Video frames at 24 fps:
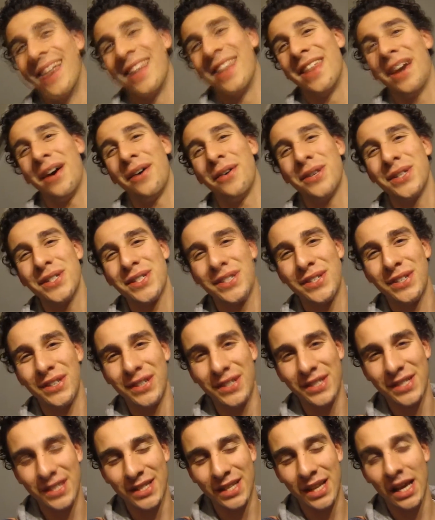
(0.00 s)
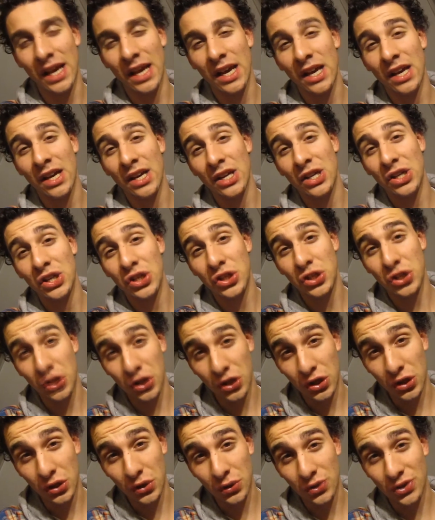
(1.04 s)
was just
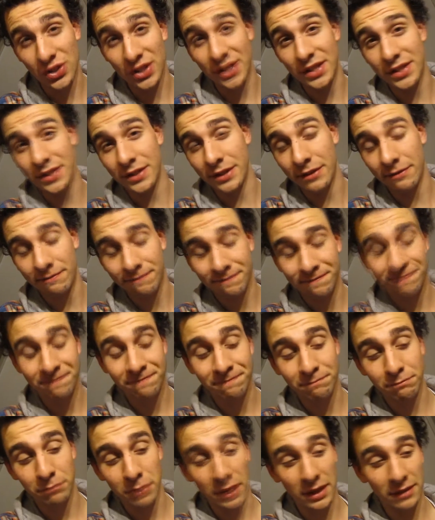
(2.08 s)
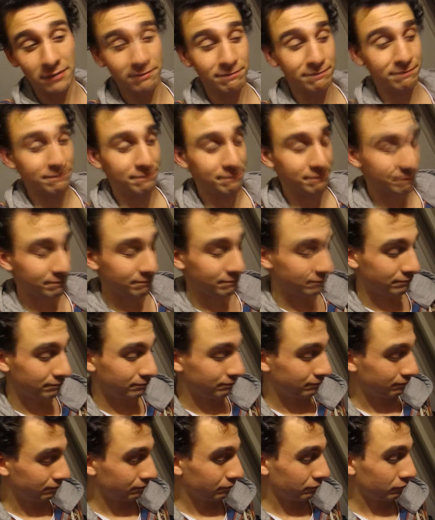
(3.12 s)
too cheesy. But,
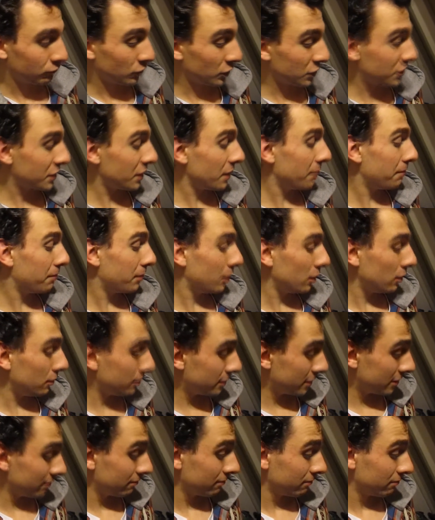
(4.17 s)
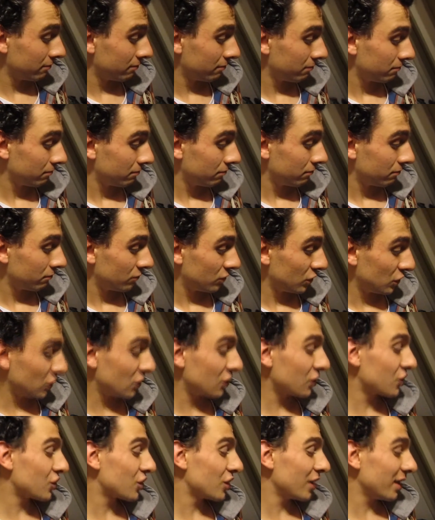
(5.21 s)
what's up, boobs? You
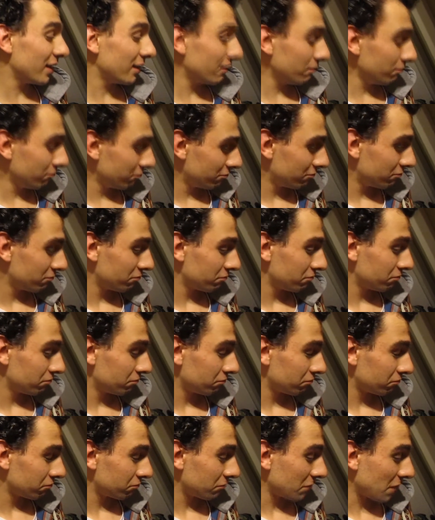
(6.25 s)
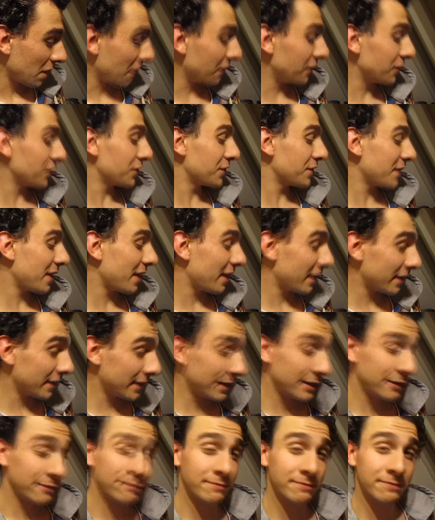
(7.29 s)
just chilling? I
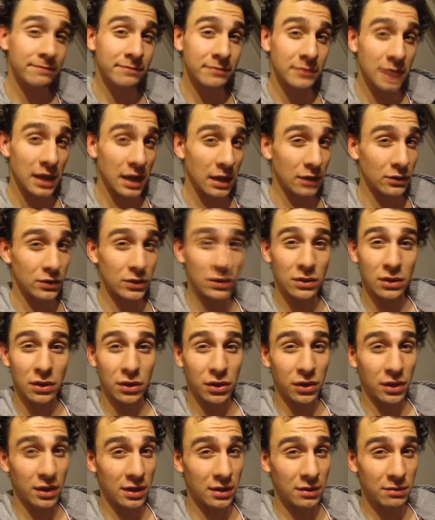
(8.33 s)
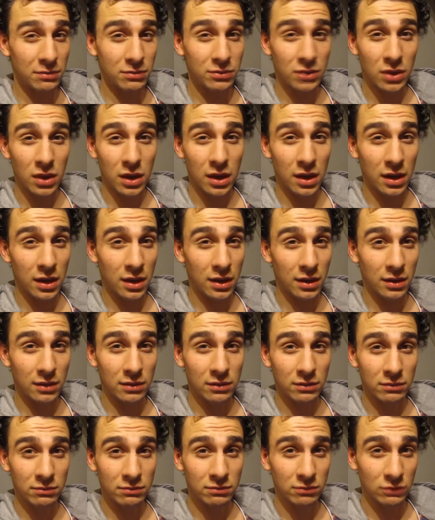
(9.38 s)
understand. I'll do the same
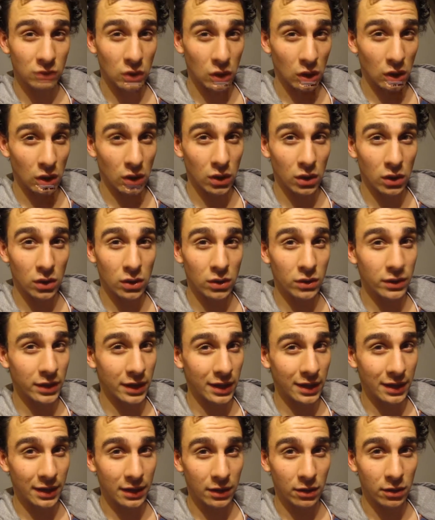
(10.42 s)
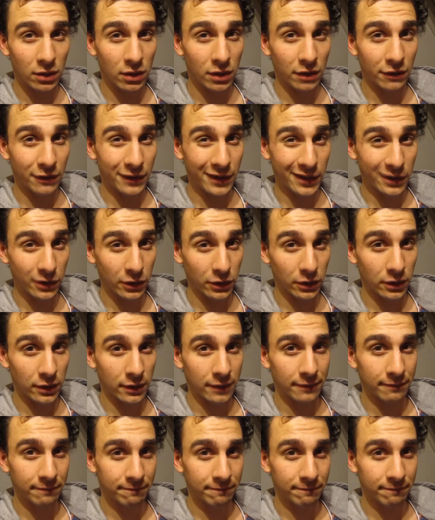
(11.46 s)
thing all day long if I could.